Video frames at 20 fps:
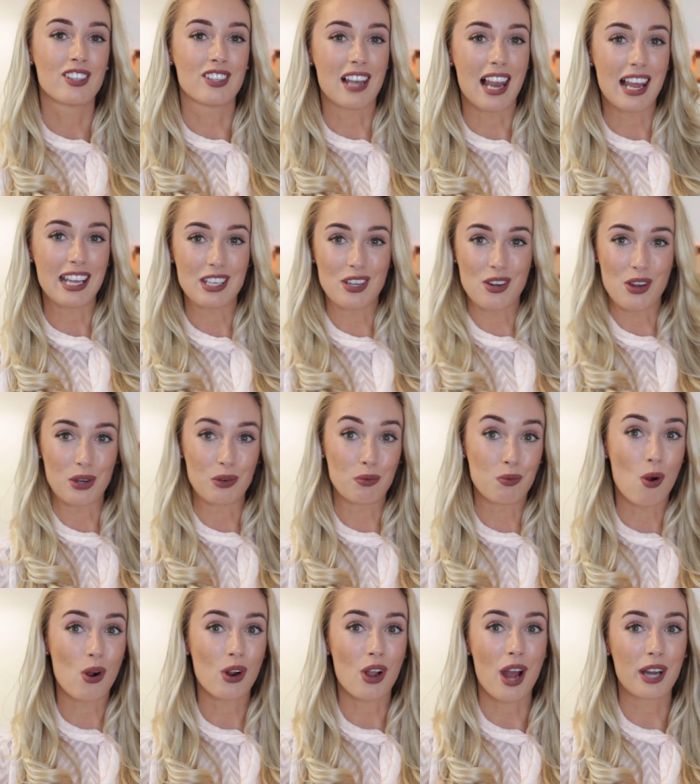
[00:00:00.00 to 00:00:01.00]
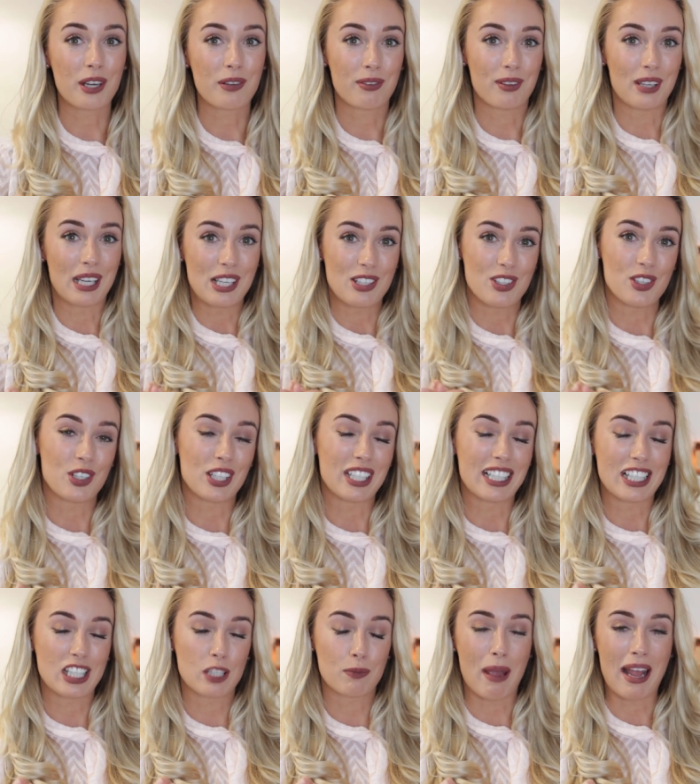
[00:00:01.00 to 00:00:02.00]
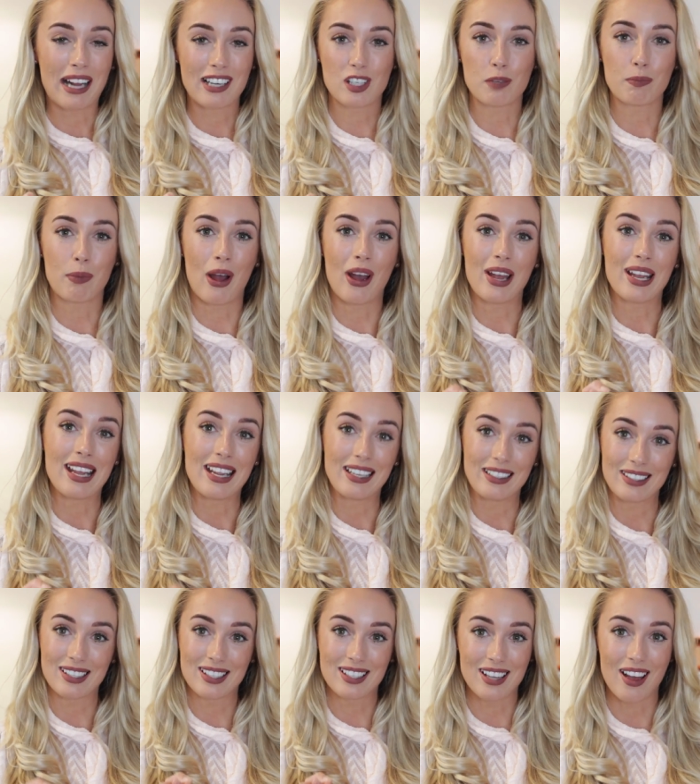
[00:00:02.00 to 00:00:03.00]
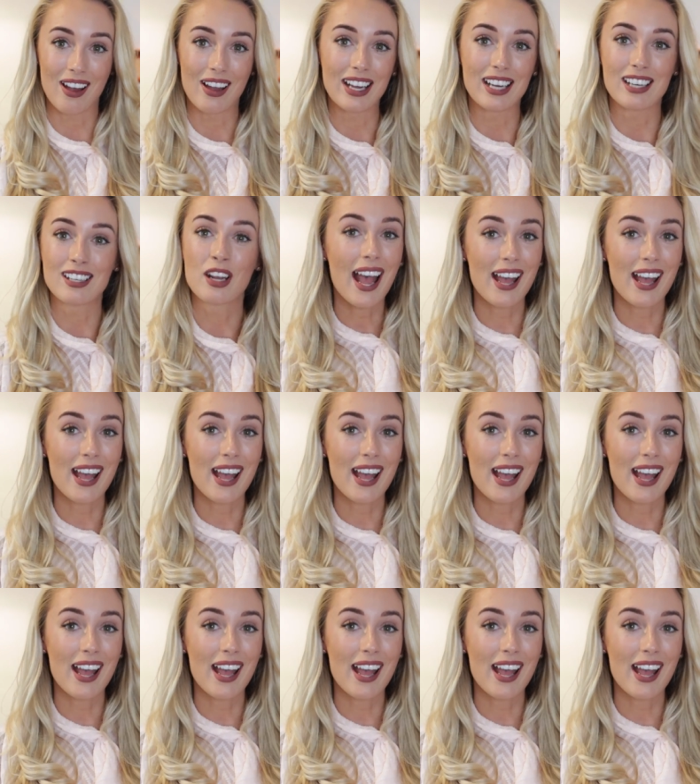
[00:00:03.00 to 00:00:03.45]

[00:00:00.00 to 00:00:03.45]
to let you know what kind of things you can expect to buy inside.